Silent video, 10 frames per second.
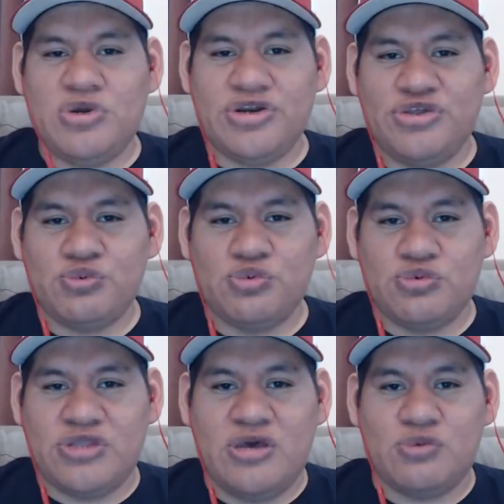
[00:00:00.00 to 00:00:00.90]
are the
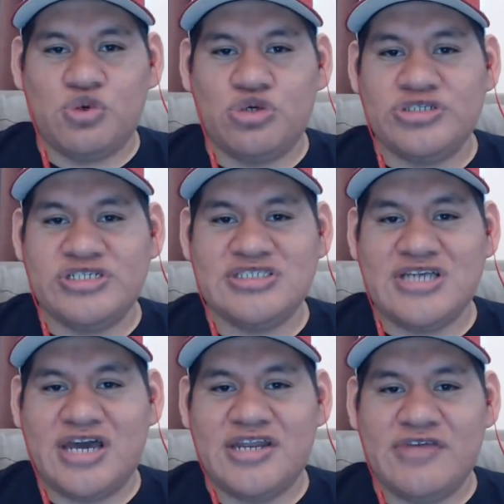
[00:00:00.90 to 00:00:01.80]
royalties
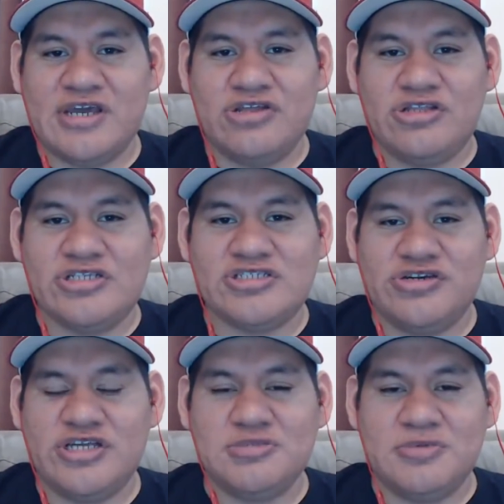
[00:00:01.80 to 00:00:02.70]
kind of like on this
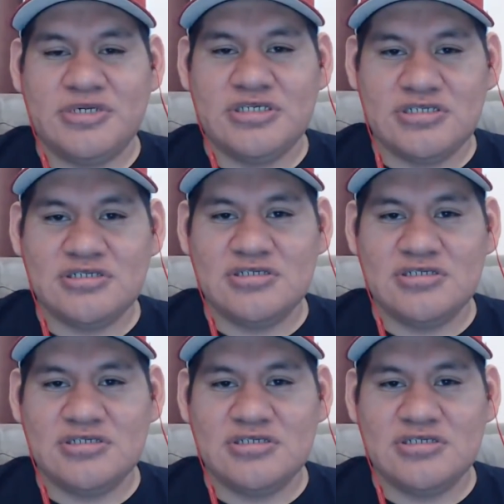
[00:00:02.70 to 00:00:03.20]
Createspace?